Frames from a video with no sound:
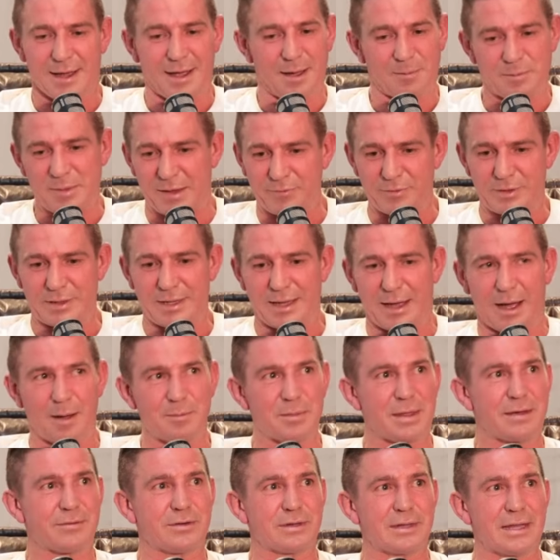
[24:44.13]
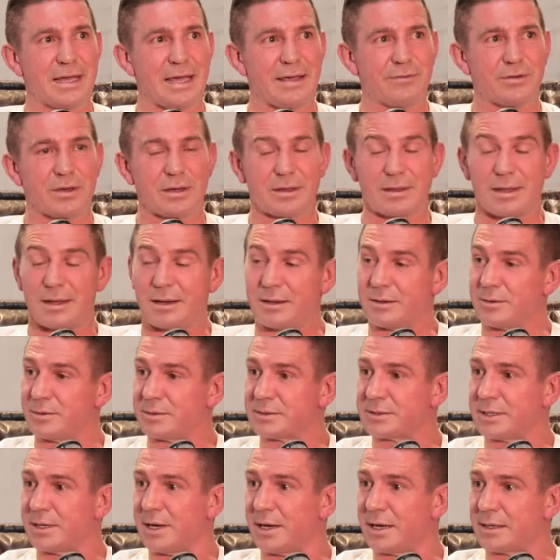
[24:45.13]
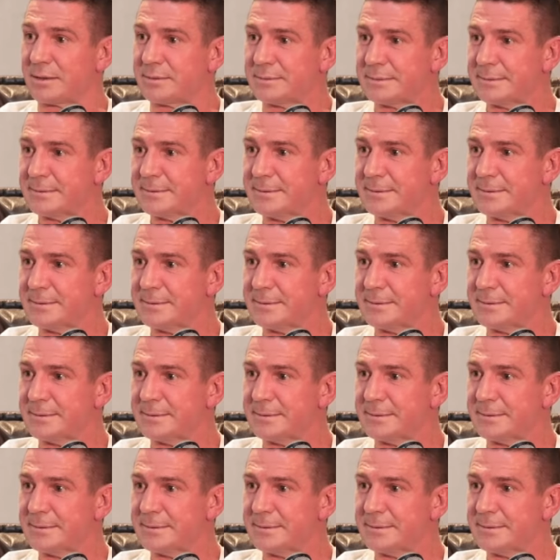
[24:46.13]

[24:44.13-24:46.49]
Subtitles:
I'm never leaving. And then I was like,